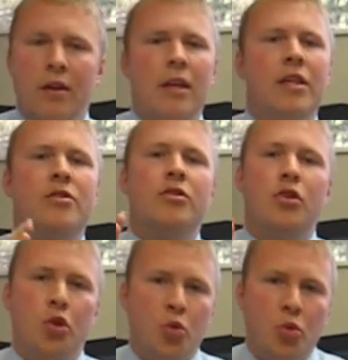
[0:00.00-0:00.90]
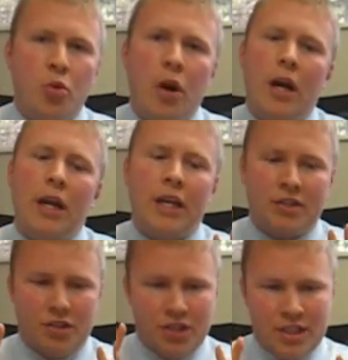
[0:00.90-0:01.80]
He's too
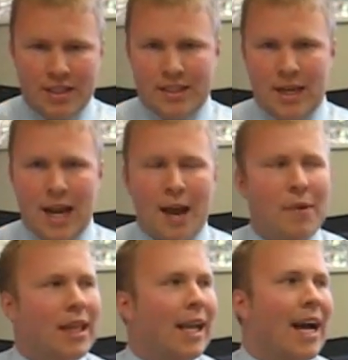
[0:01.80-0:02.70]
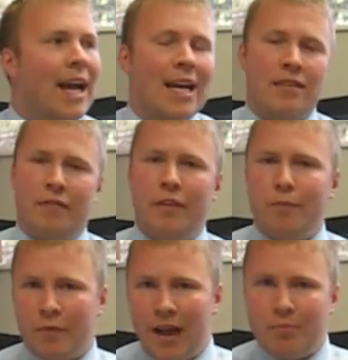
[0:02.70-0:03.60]
consistent. I mean, the guy hasn't
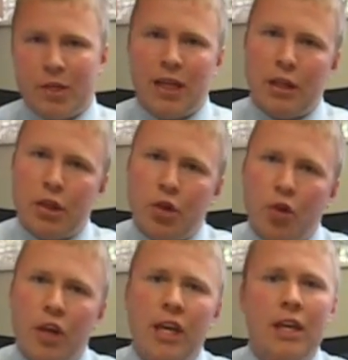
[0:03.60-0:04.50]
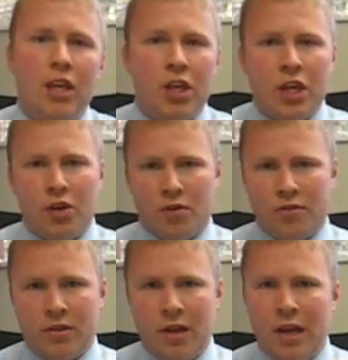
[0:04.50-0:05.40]
flip-flopped in 30
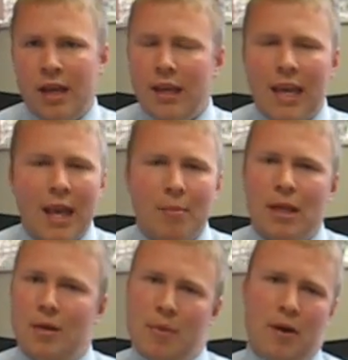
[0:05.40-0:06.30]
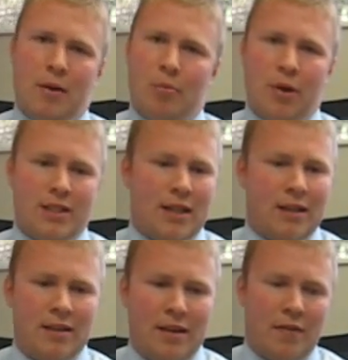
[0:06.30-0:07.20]
years. You can't be the American
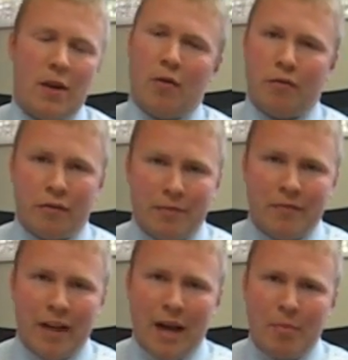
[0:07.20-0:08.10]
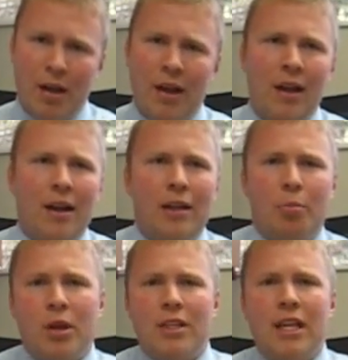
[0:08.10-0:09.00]
president if you don't flip-flop. The
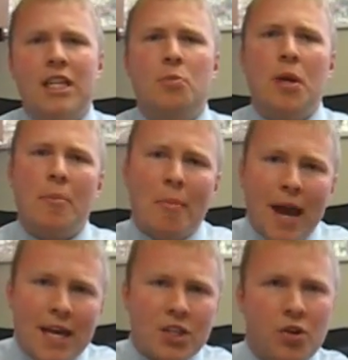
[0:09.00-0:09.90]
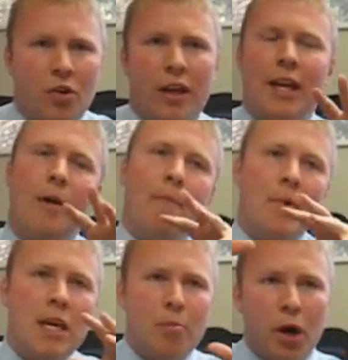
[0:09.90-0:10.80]
president needs to be a master, like an
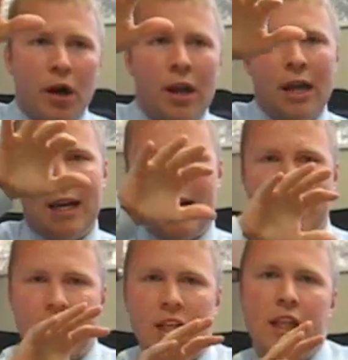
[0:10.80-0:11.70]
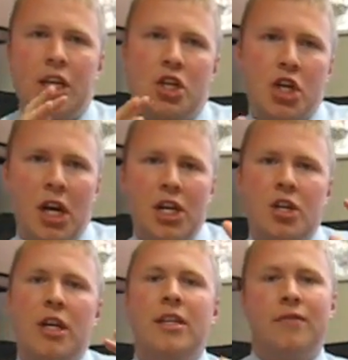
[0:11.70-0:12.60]
amoeba, constantly
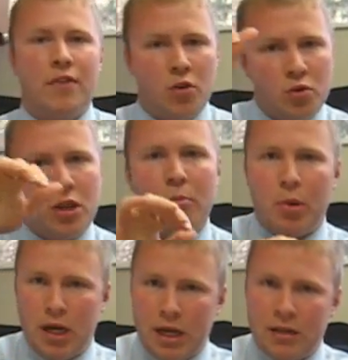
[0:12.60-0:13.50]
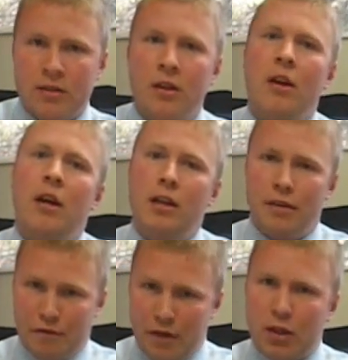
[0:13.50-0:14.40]
changing his views and opinions
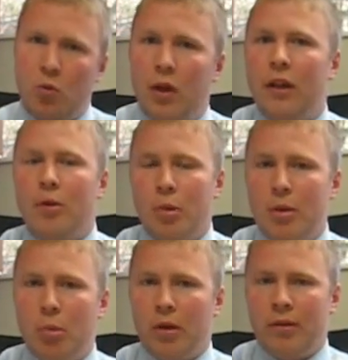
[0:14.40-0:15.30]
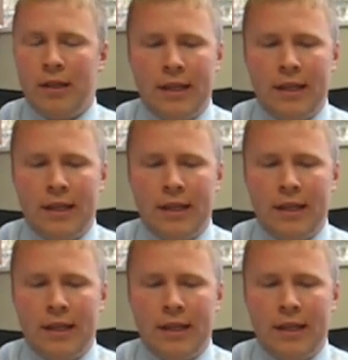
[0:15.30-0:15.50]
to fit the will of the people.